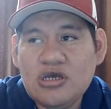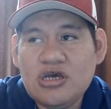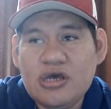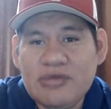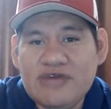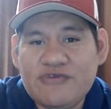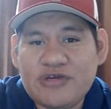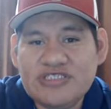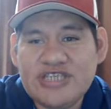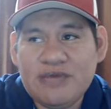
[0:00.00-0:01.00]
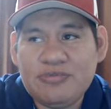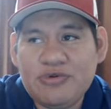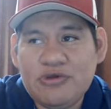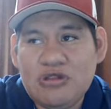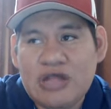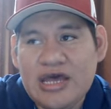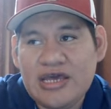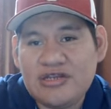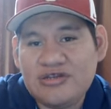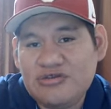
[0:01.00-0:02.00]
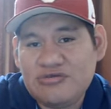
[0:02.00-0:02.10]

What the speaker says: I mean, for example, I